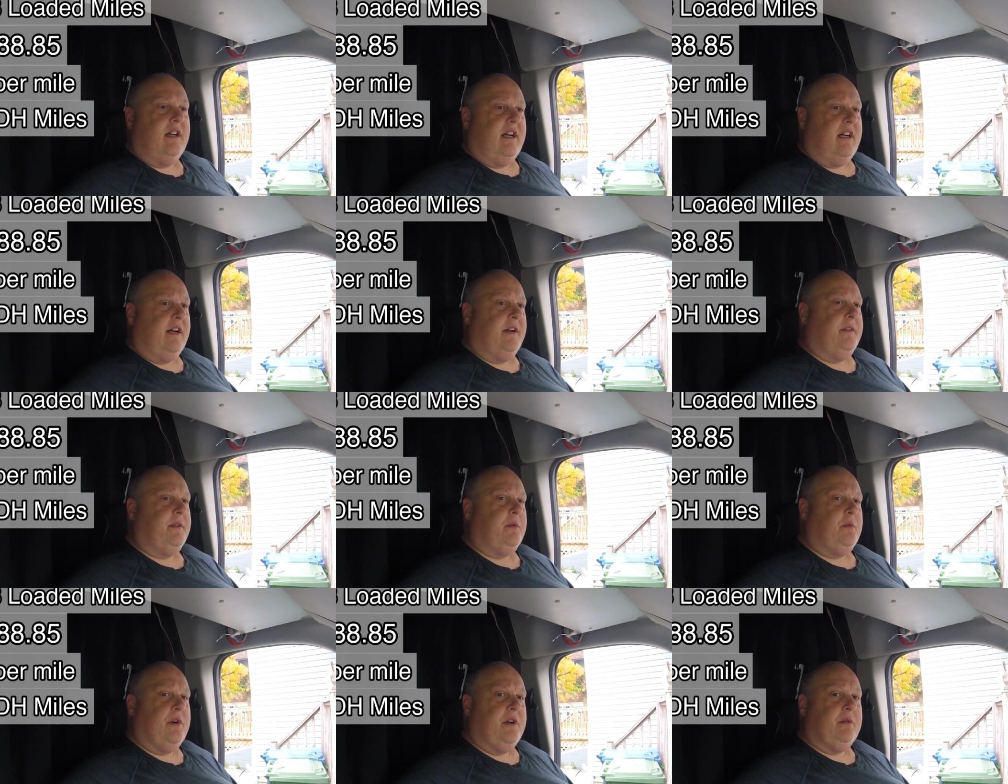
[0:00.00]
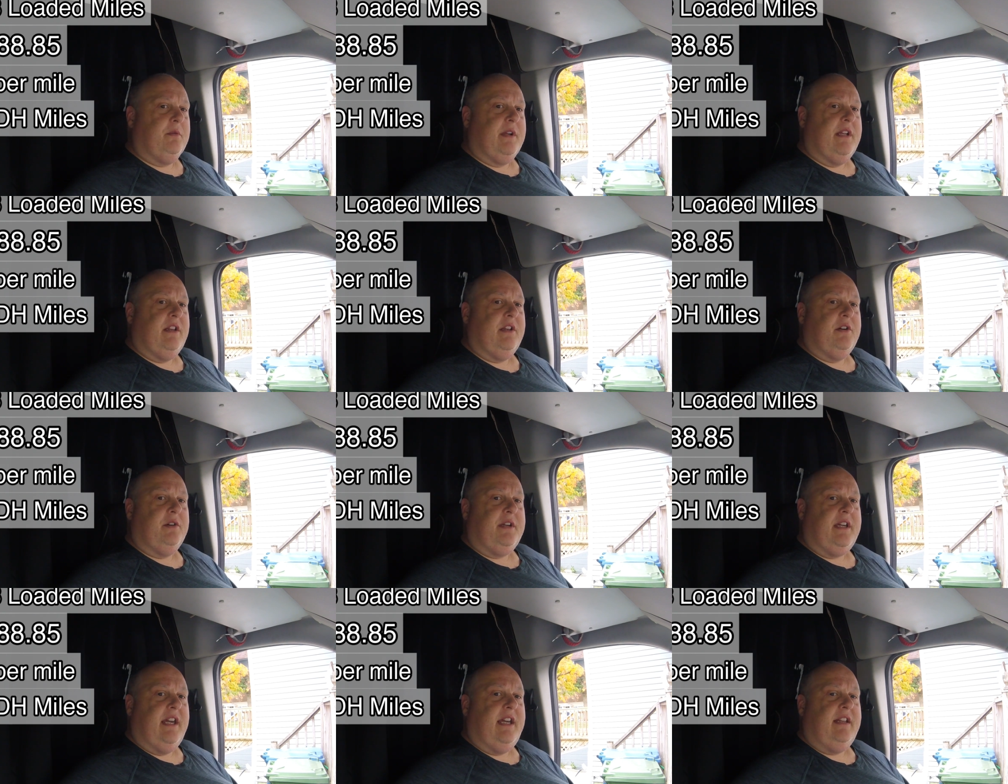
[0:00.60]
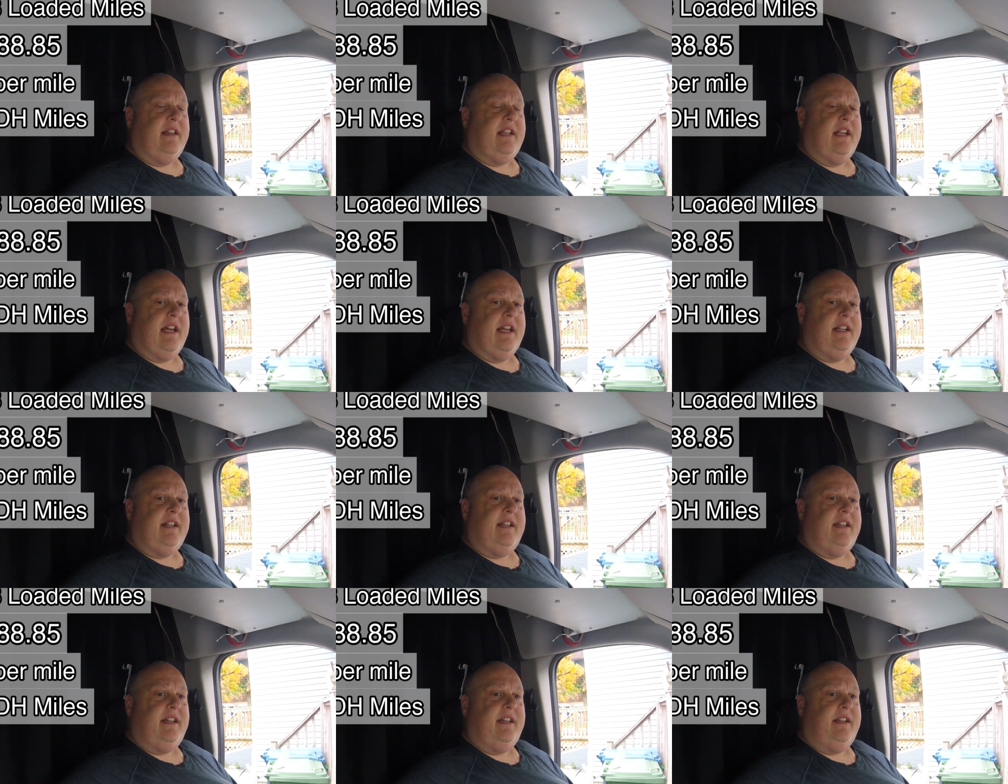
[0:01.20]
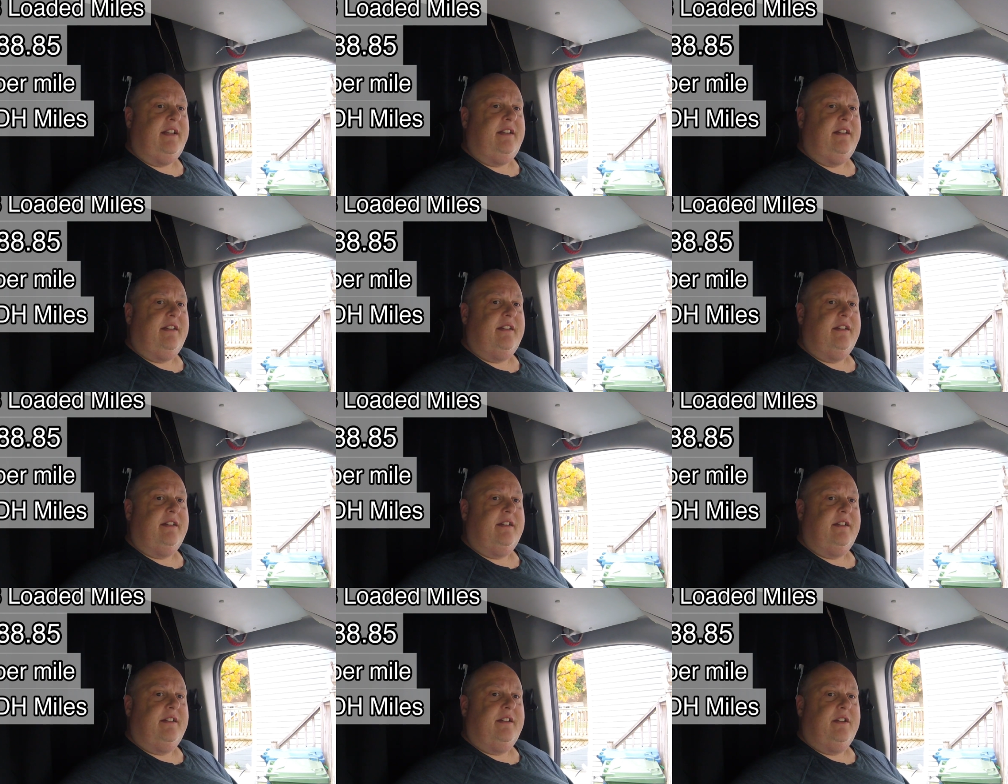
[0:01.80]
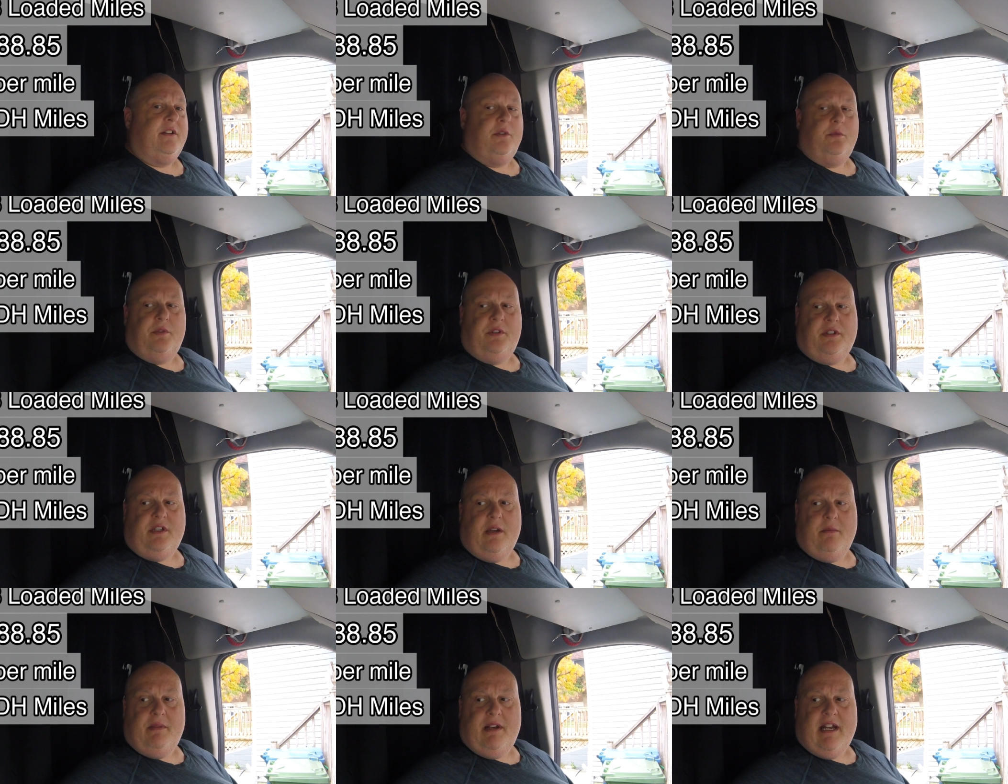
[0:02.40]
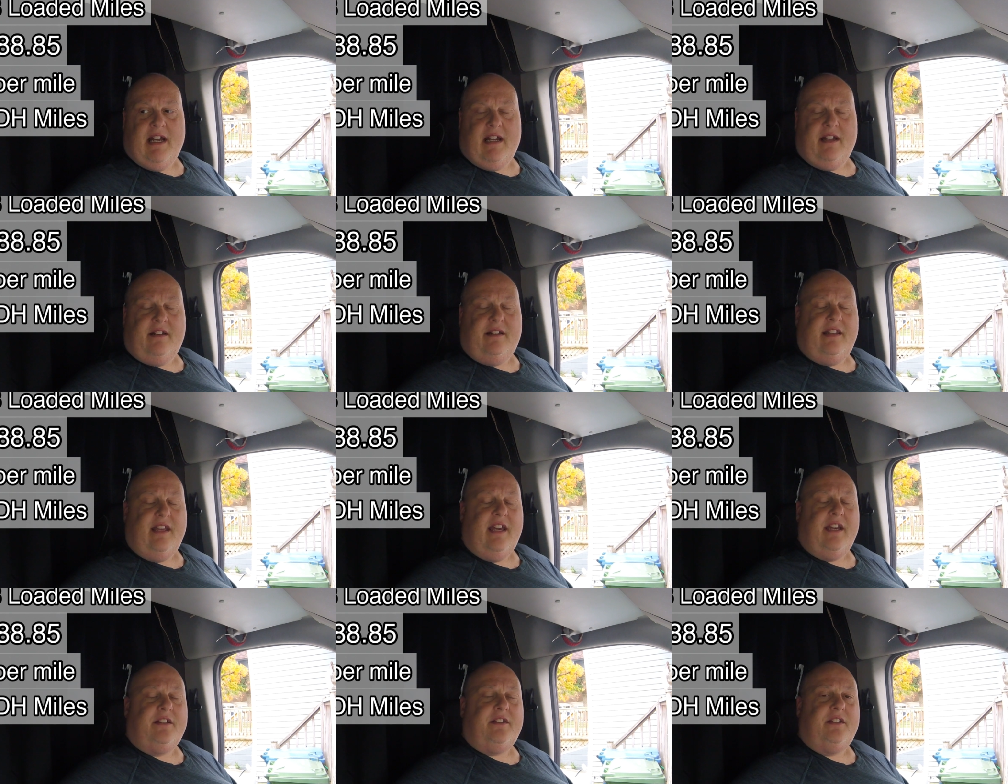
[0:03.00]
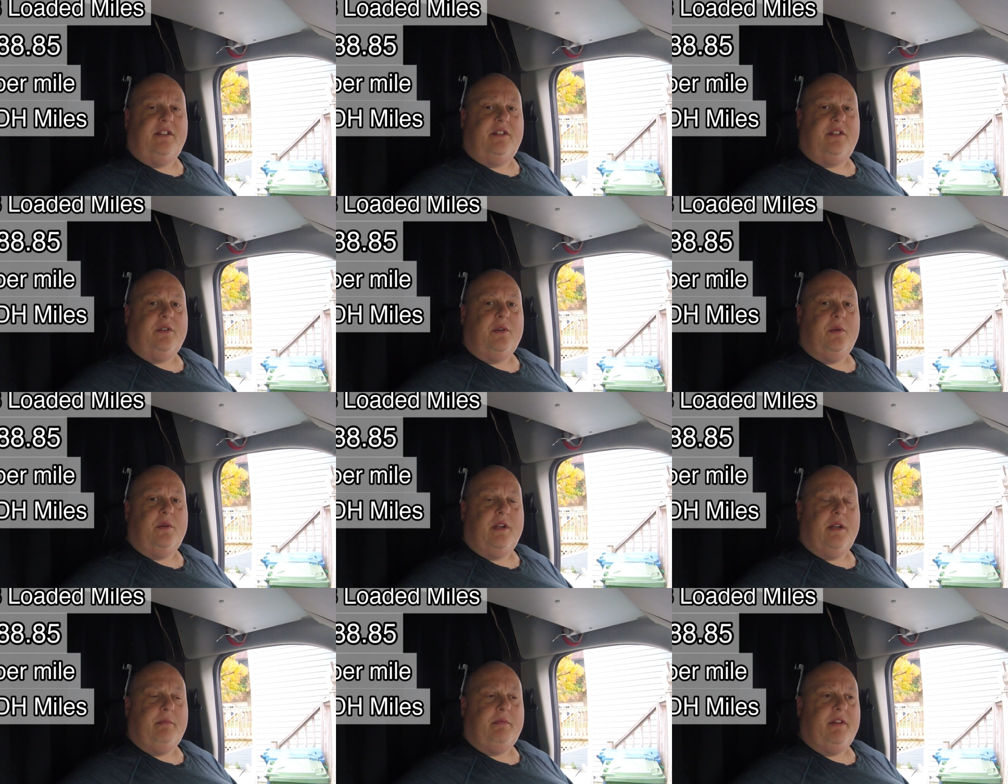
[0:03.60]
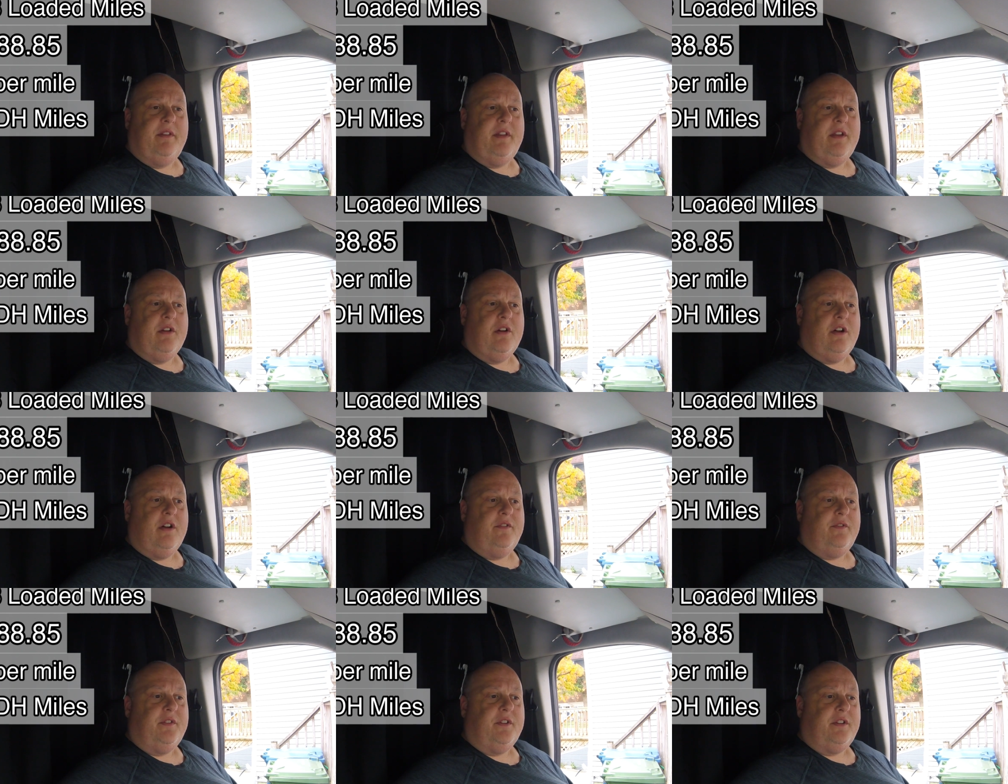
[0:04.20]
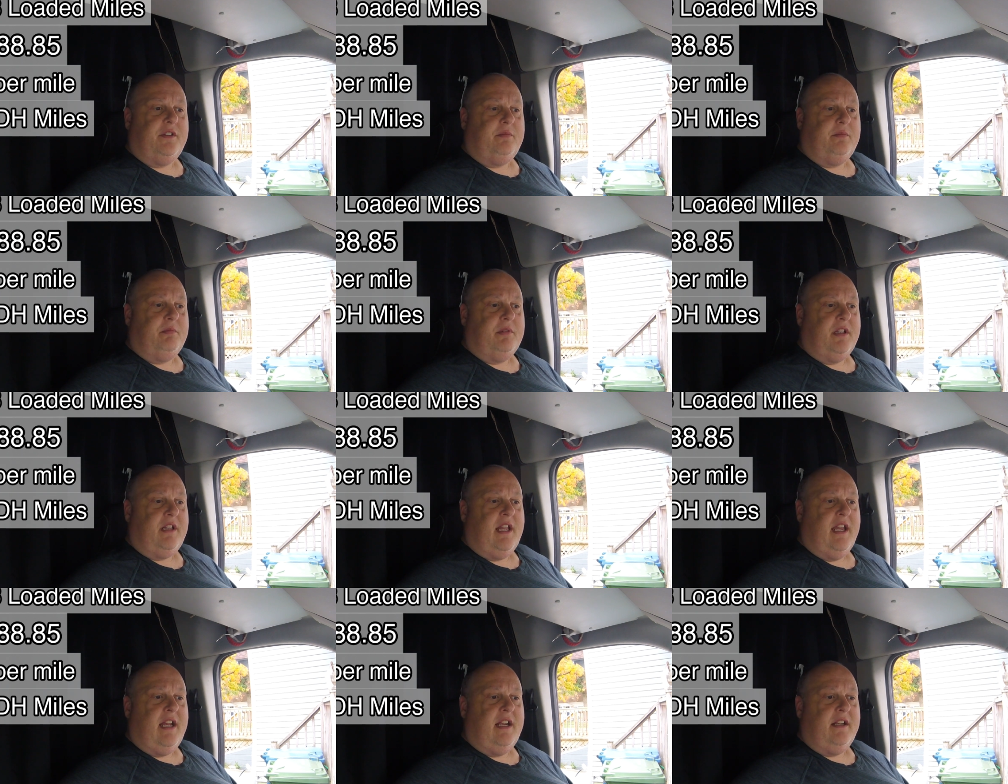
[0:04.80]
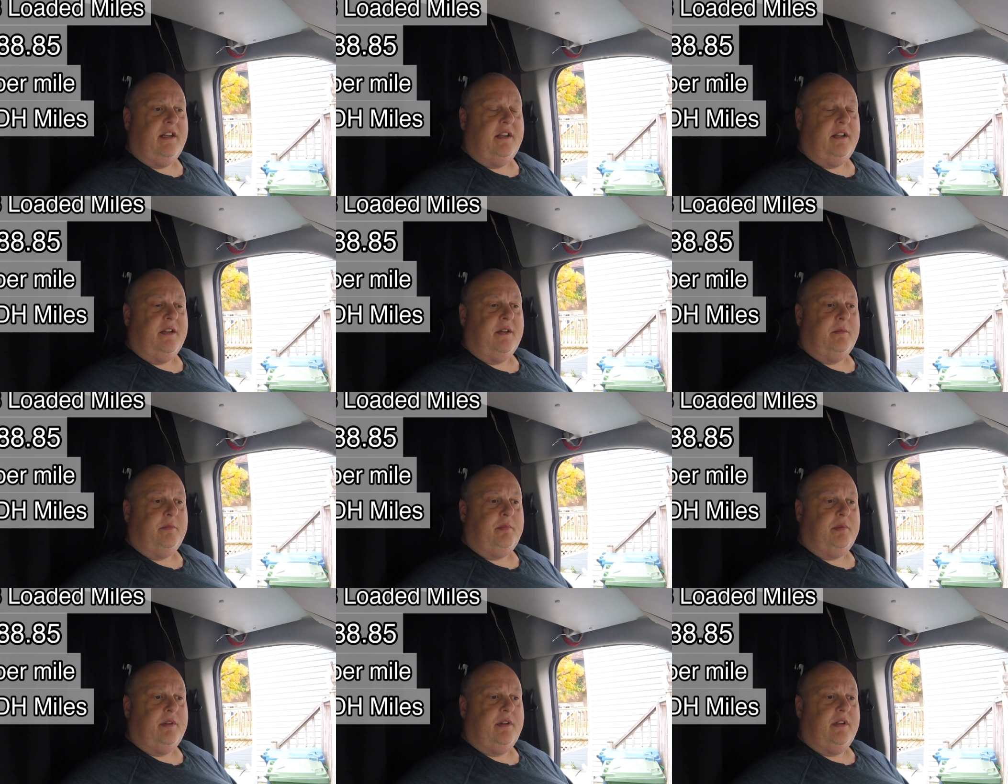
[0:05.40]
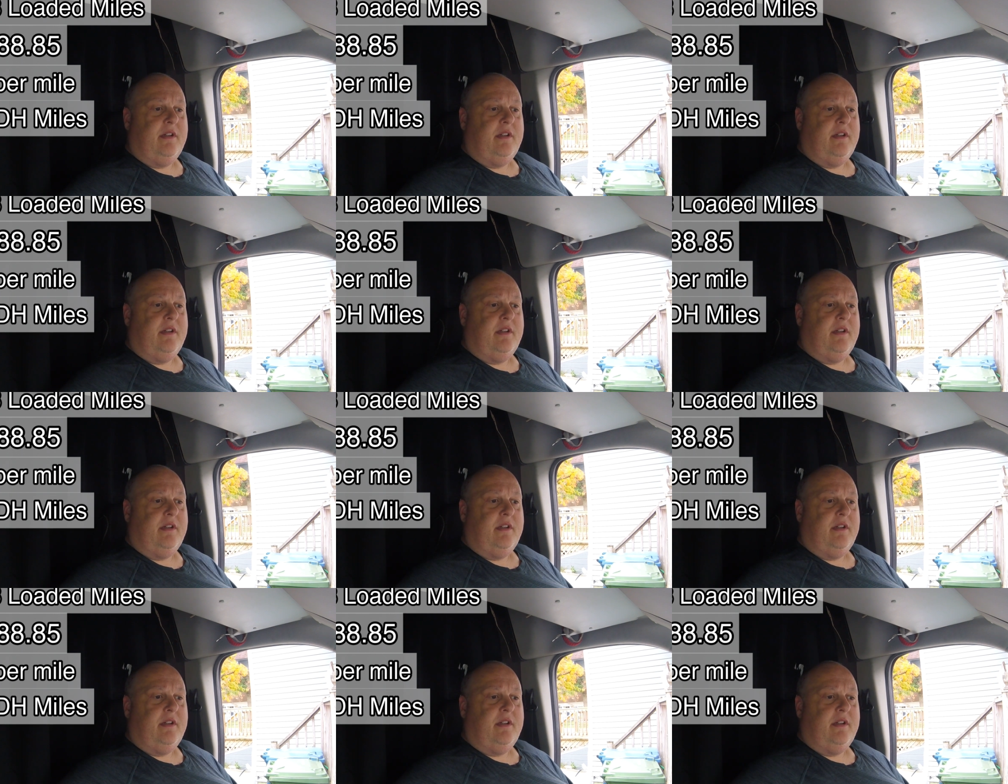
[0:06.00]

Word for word: Uh, the one relocate that I did was coming out of Texas going up to the office, but they ended up,